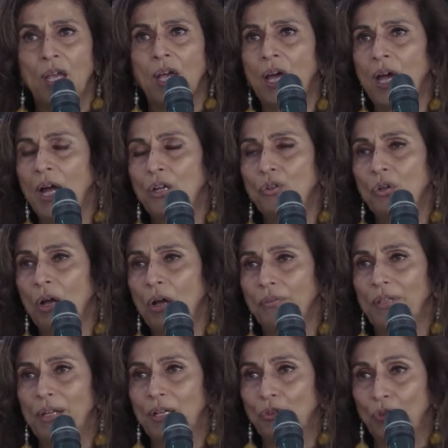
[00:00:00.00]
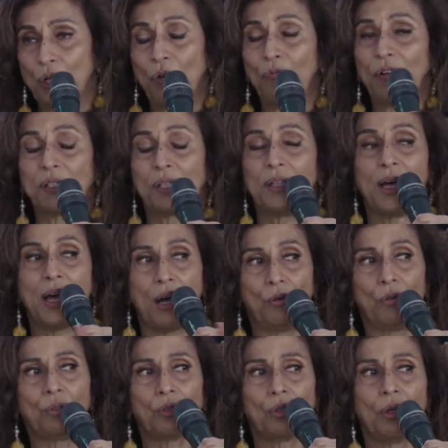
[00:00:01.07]
and there are three of us in the
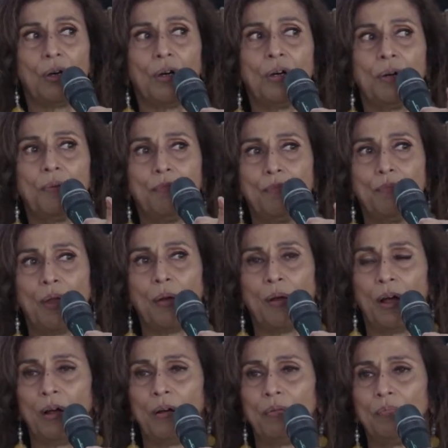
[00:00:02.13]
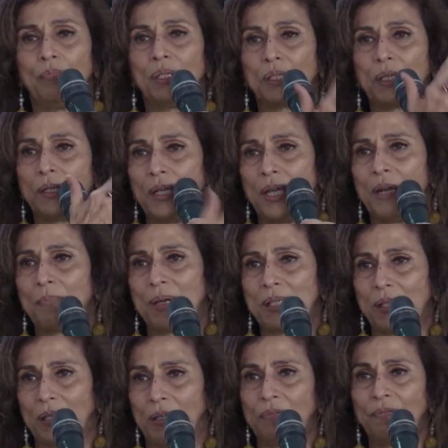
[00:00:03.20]
house, her, Mr. Day, and
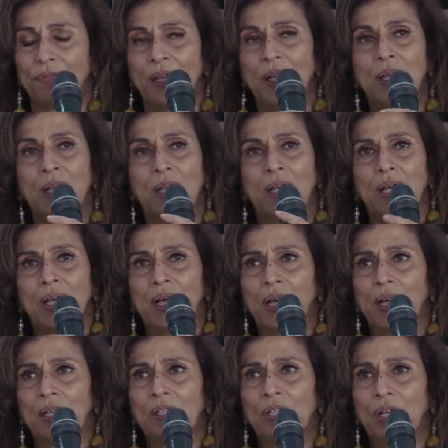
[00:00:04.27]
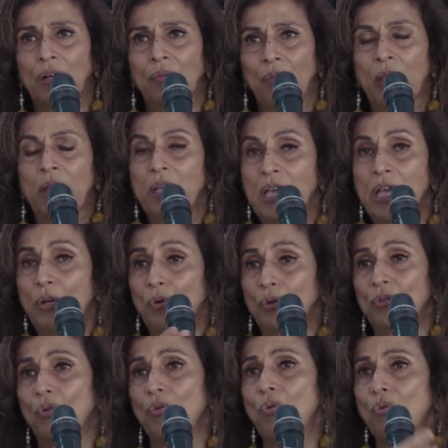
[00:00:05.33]
myself, and he
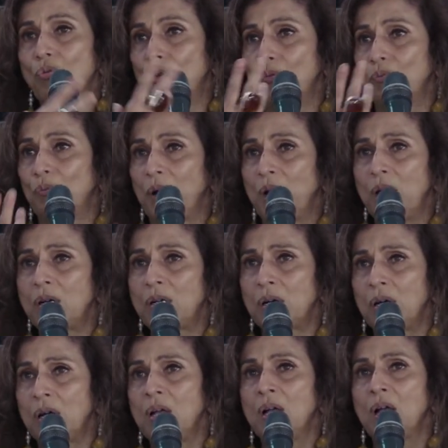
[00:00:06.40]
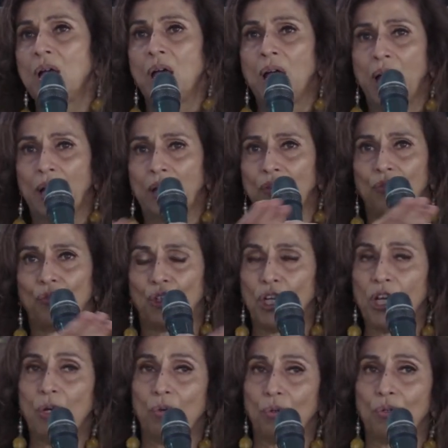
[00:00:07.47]
couldn't go to work, and
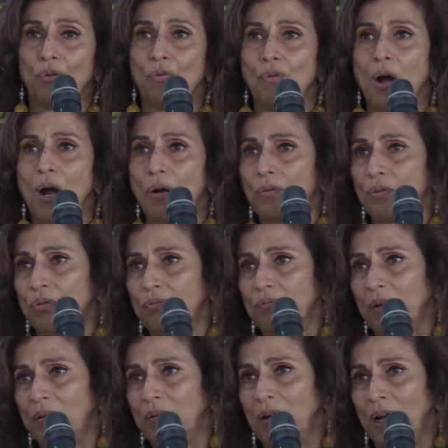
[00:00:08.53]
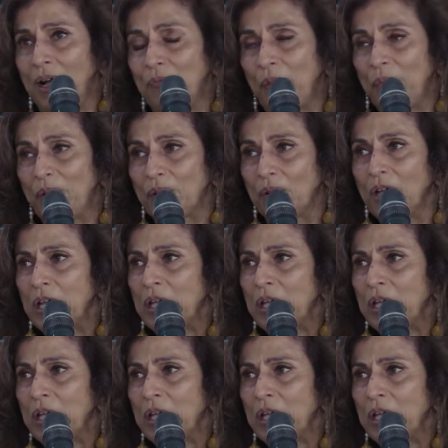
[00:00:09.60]
she couldn't go out. And